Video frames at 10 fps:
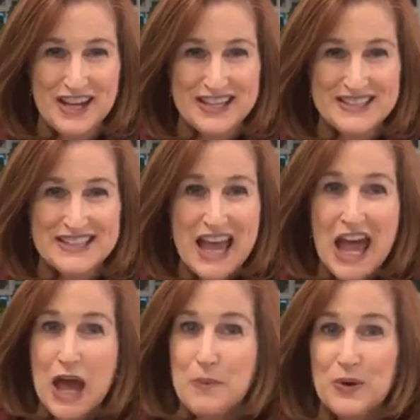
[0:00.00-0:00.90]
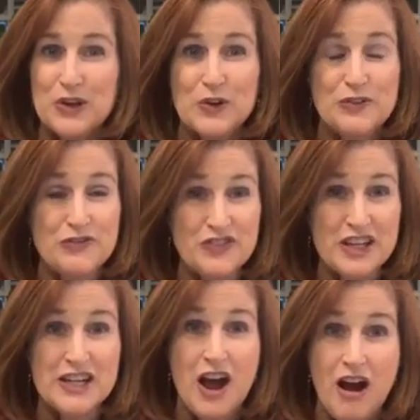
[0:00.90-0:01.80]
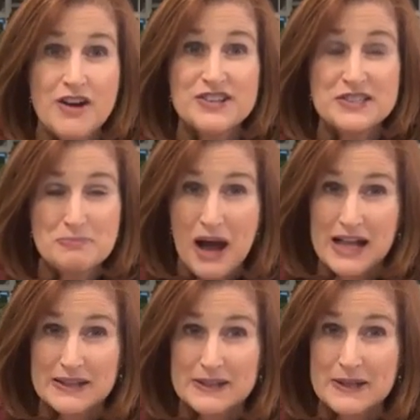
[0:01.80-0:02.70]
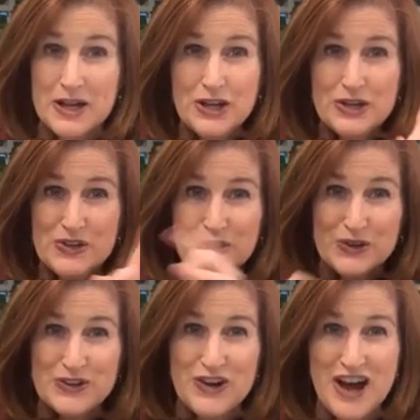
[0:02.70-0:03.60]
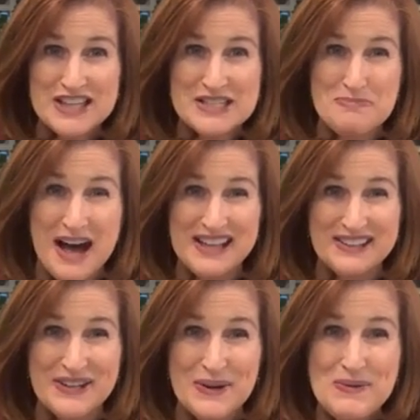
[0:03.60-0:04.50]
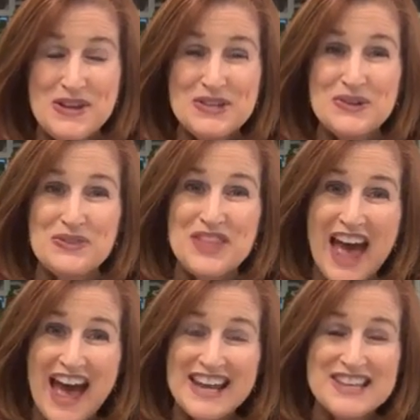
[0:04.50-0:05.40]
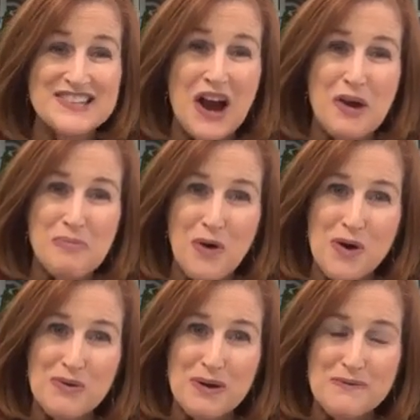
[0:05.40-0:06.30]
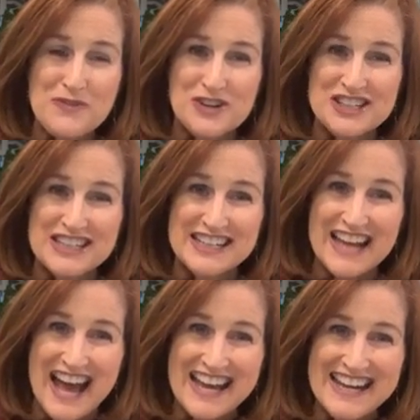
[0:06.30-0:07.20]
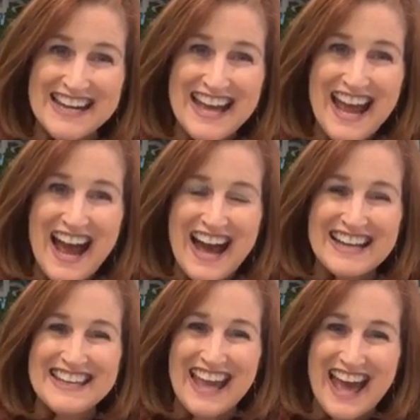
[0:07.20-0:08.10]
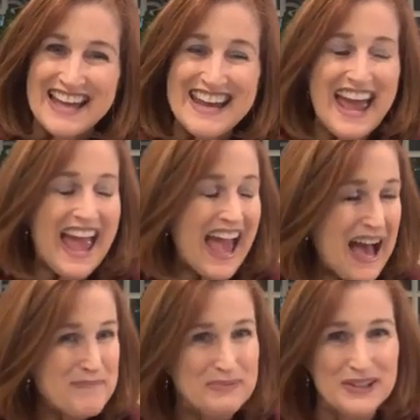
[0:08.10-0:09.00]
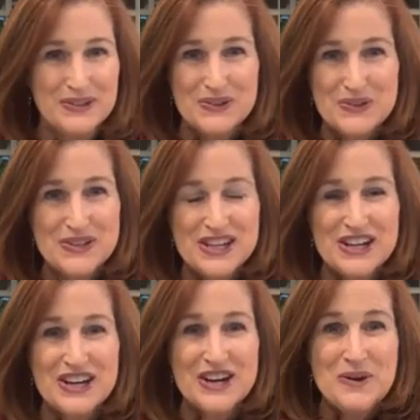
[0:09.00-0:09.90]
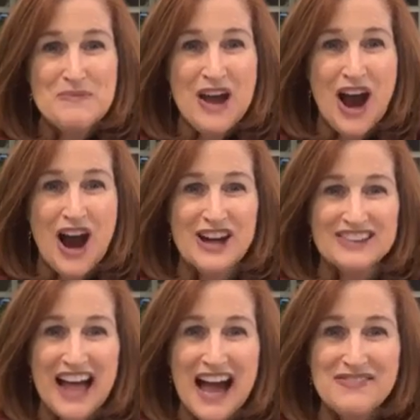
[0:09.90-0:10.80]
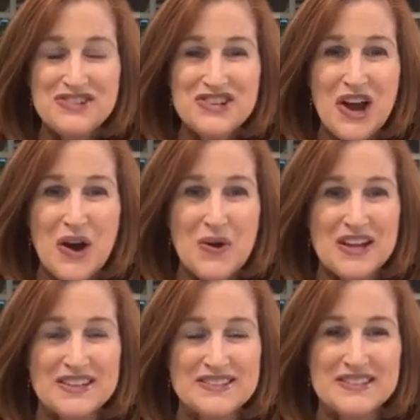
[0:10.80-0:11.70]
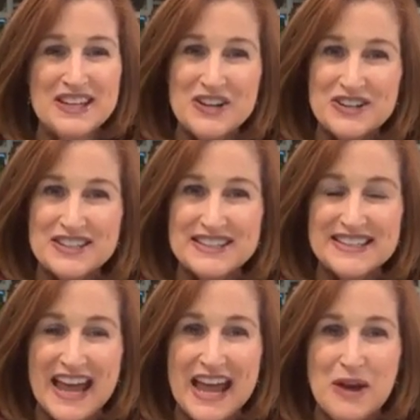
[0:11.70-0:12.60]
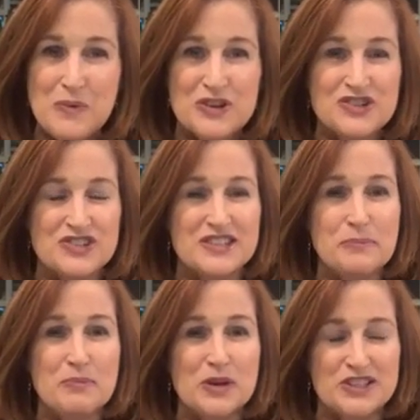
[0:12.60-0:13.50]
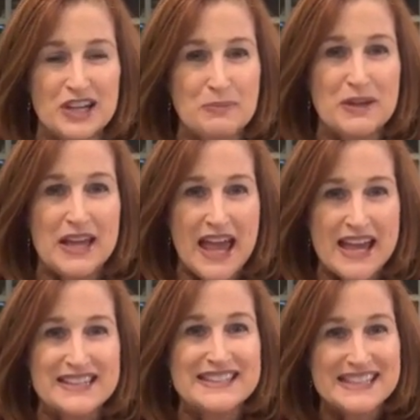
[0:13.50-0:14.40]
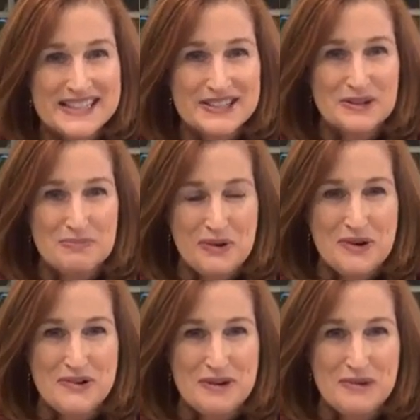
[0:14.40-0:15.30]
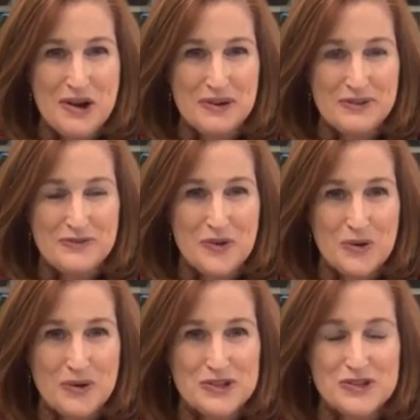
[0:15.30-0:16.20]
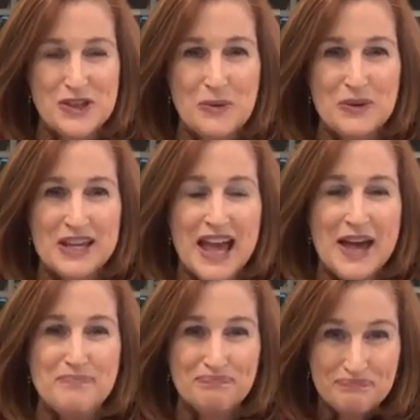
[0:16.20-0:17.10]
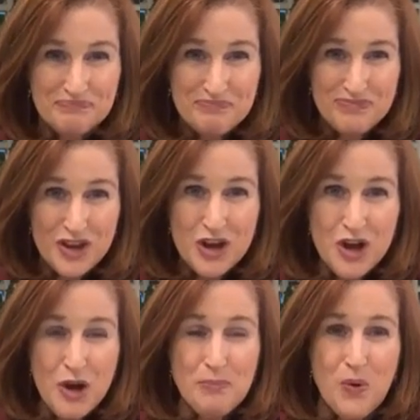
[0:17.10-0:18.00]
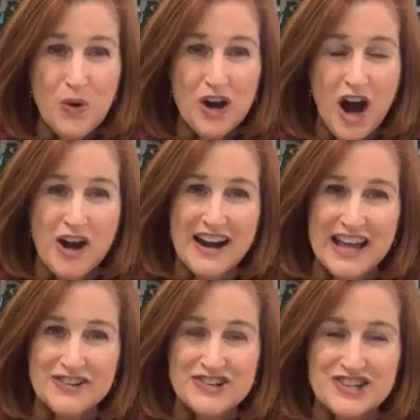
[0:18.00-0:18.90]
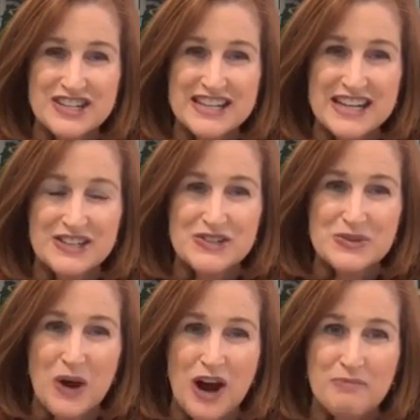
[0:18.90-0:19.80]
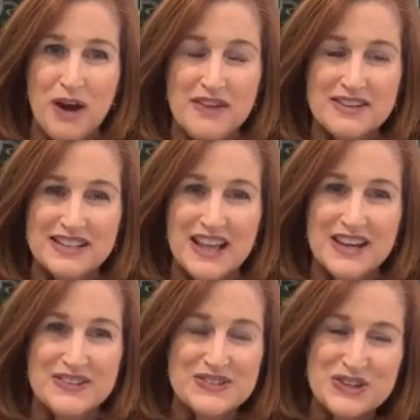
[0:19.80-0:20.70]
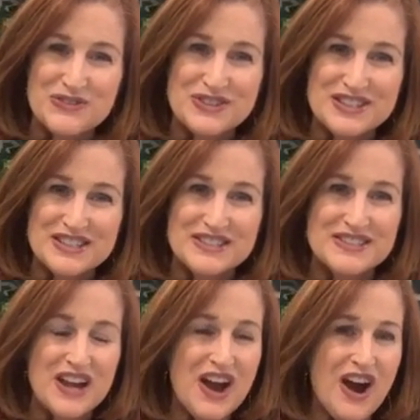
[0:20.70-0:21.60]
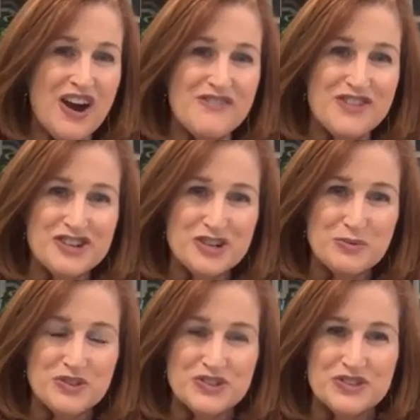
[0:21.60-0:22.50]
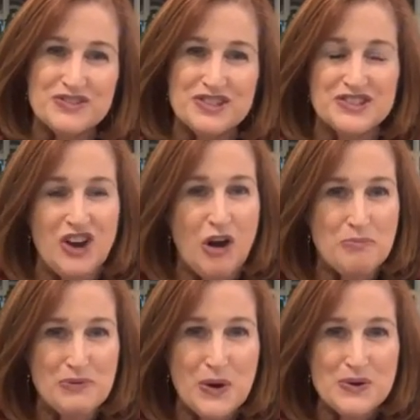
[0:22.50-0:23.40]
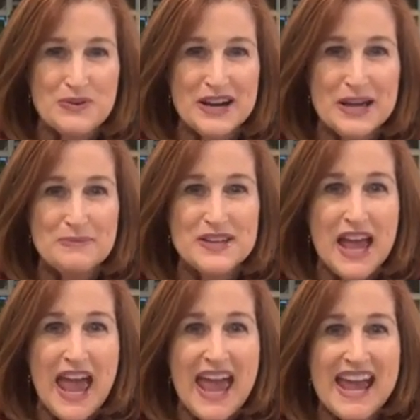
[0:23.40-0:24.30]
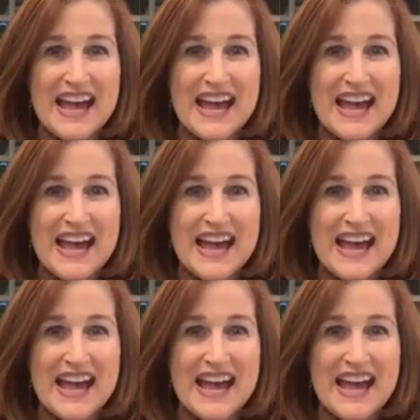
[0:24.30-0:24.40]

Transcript: your face, and when your feet aren't smiling, you're not smiling. So that is our program for tonight. Again, Happy New Year. Our live show is here to stay. It's going to be a seasonal program going forward so that we can pour our energy into our private client services, our virtual services, our programs,